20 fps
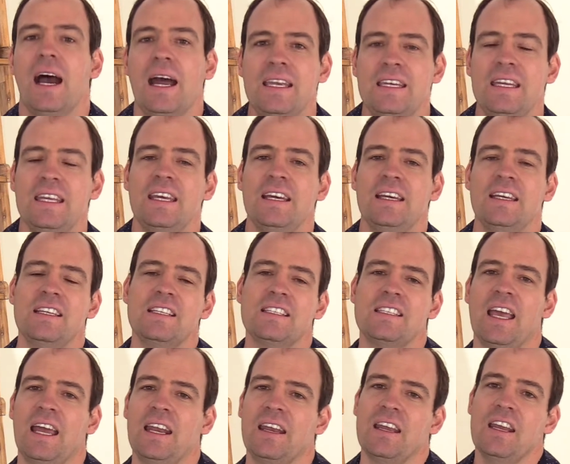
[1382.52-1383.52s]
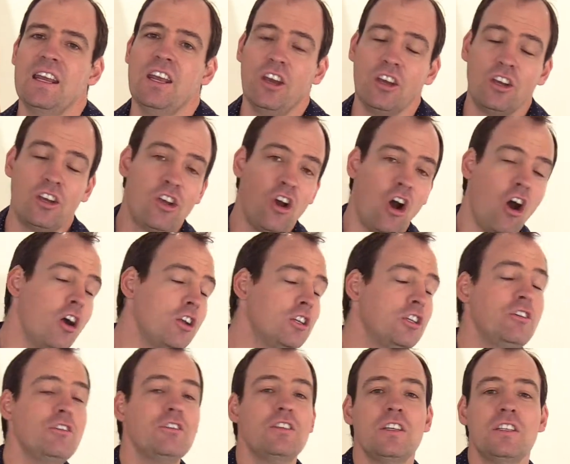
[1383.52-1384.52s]
idea is that God
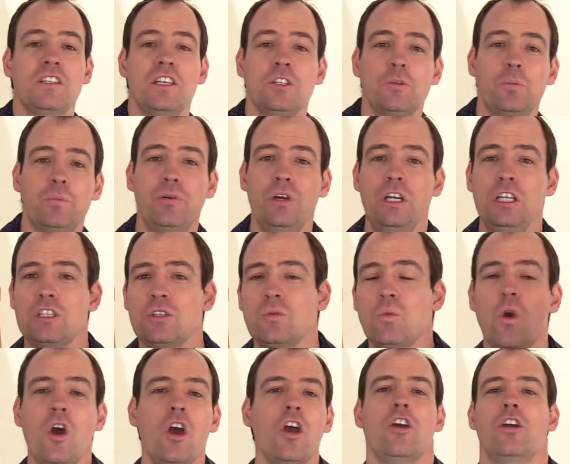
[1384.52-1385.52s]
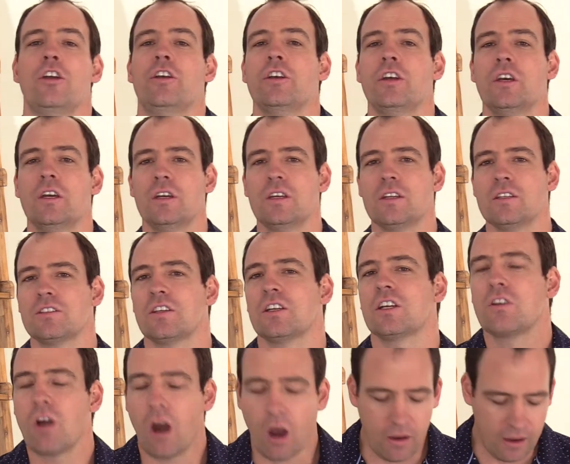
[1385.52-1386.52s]
uses His preached word to
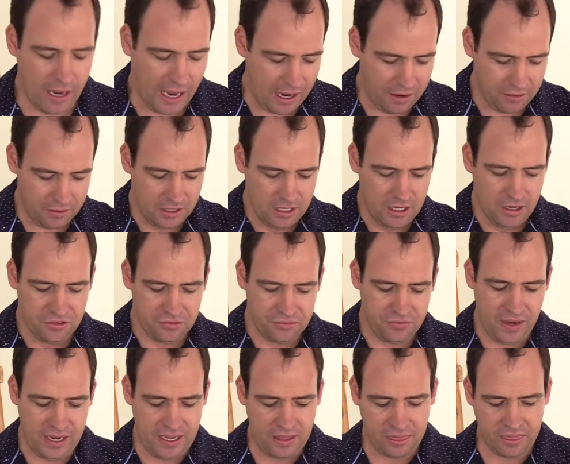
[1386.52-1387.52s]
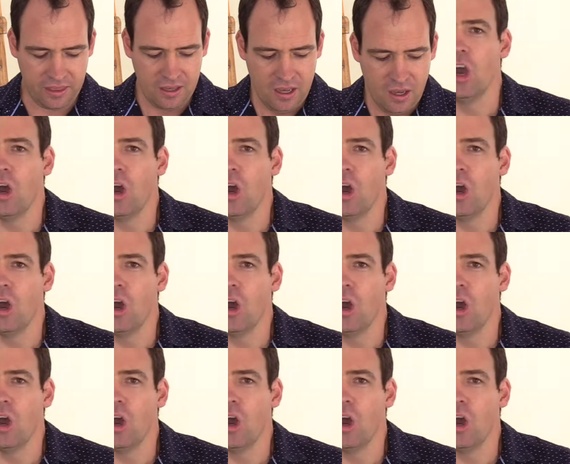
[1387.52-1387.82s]
grow our faith.